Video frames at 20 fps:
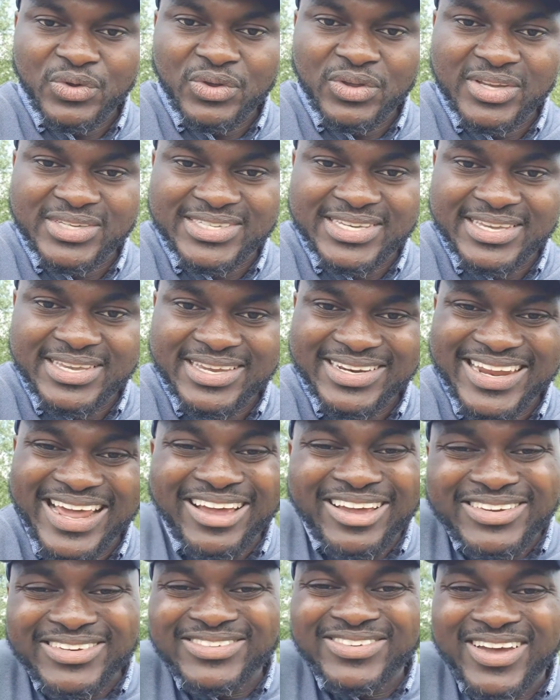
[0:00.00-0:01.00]
You see, they are
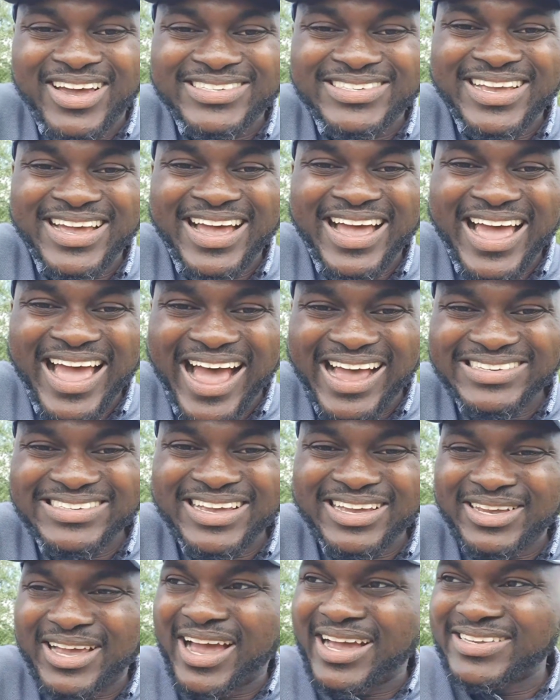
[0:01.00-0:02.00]
using you as
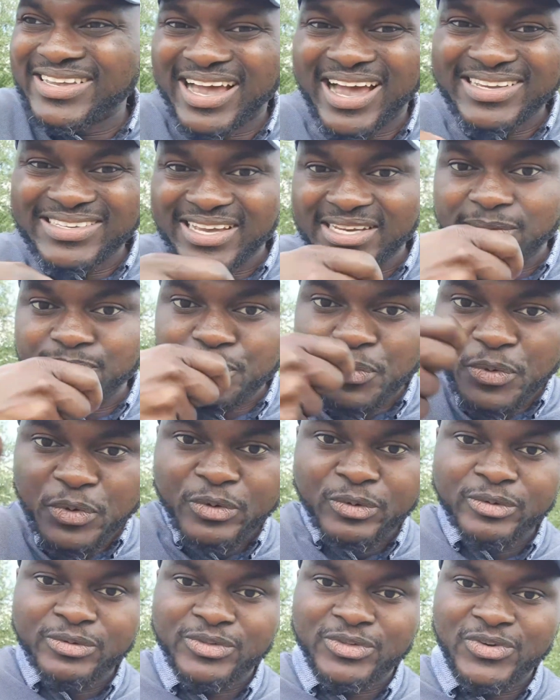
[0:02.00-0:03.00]
their
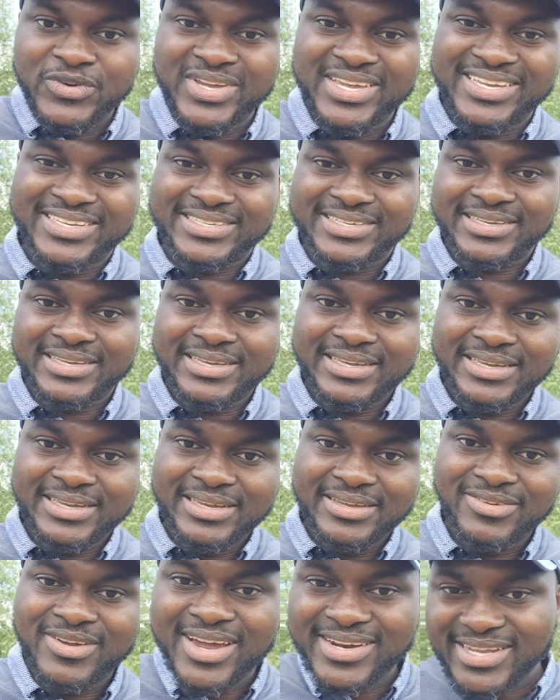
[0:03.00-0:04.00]
spoon to eat.
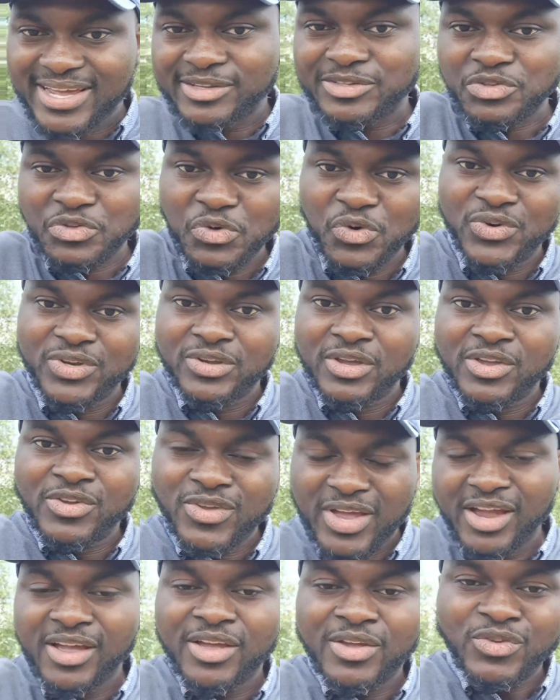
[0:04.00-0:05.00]
You are their tool.
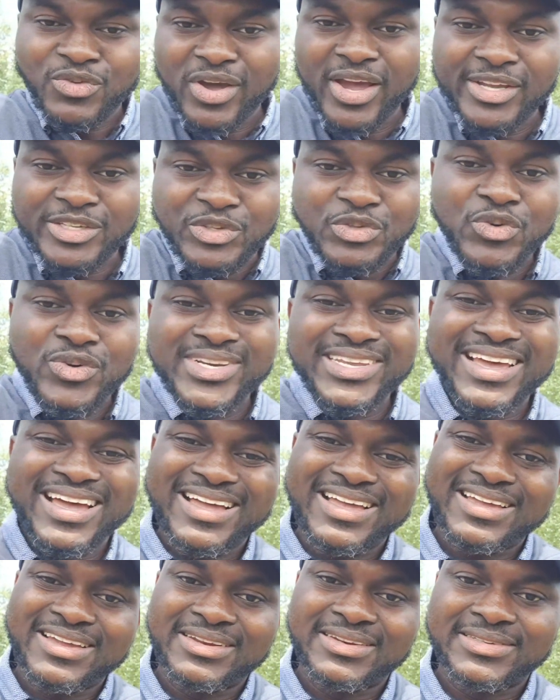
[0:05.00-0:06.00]
You are a tool in their
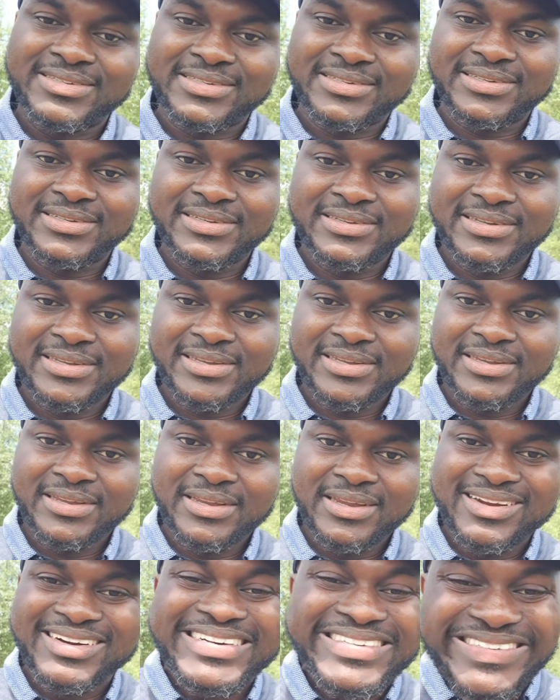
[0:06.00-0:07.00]
hands.
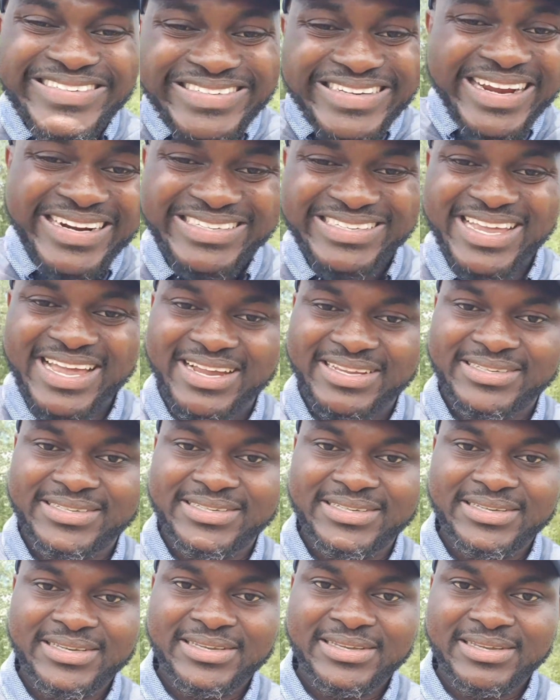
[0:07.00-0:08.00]
Reject that.
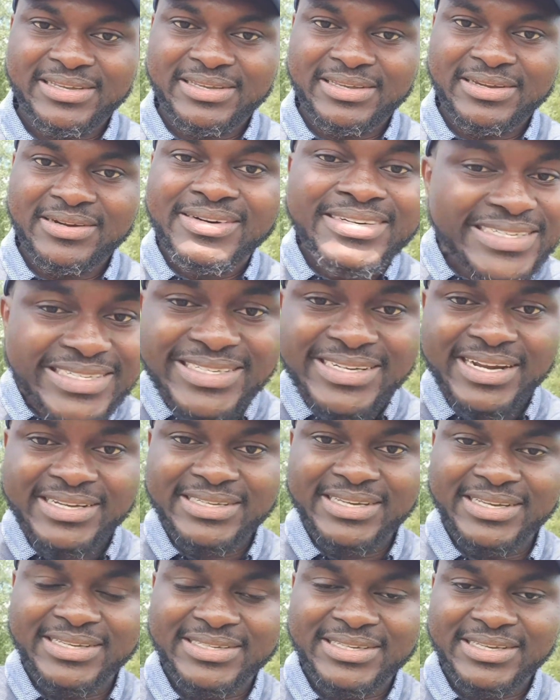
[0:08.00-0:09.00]
Reject it.